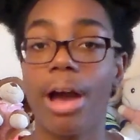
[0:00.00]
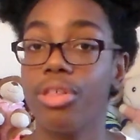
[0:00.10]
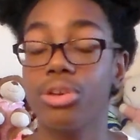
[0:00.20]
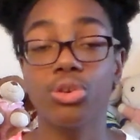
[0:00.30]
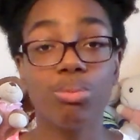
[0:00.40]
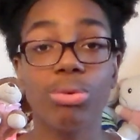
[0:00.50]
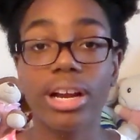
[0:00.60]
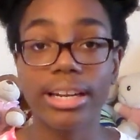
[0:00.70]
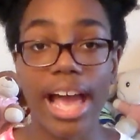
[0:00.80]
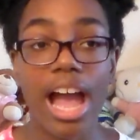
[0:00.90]
Either you
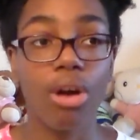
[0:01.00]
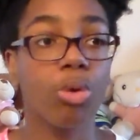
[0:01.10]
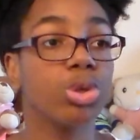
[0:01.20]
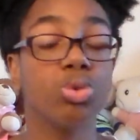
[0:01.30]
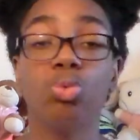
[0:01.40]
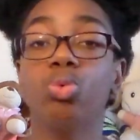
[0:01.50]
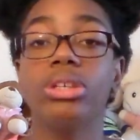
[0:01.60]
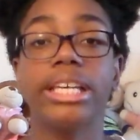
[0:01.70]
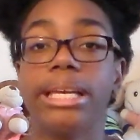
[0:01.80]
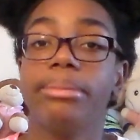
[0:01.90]
bring that or you
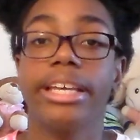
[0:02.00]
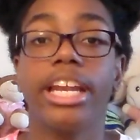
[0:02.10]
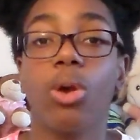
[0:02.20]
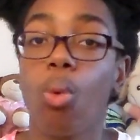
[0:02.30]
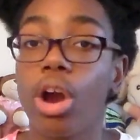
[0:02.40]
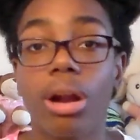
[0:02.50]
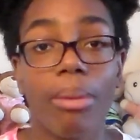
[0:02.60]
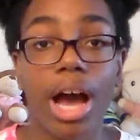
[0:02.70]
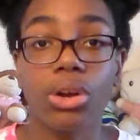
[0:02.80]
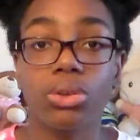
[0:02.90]
keep getting water
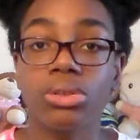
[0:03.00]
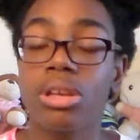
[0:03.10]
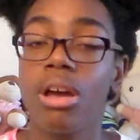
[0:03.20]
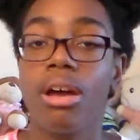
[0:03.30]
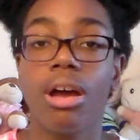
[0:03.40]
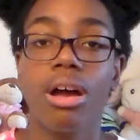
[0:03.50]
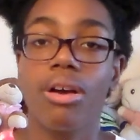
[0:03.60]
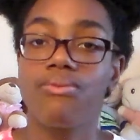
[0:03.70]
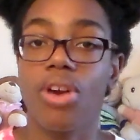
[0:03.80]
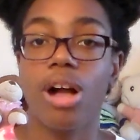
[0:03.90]
bottles
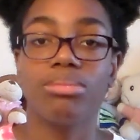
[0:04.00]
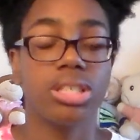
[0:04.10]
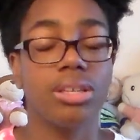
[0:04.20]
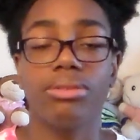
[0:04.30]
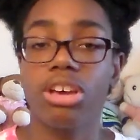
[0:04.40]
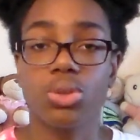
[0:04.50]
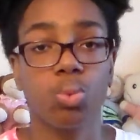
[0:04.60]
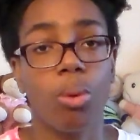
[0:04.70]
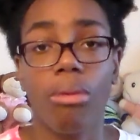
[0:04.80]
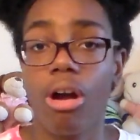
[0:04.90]
from CVS,
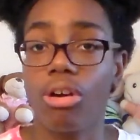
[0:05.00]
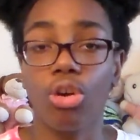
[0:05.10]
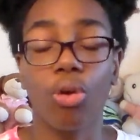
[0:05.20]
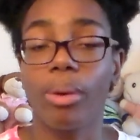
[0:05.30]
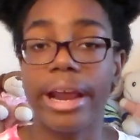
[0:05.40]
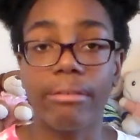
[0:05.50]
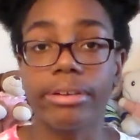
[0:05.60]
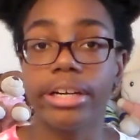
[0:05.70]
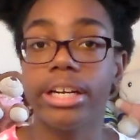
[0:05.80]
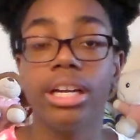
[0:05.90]
Walmart, or
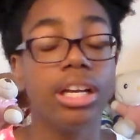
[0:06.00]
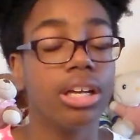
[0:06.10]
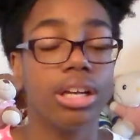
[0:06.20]
whatever,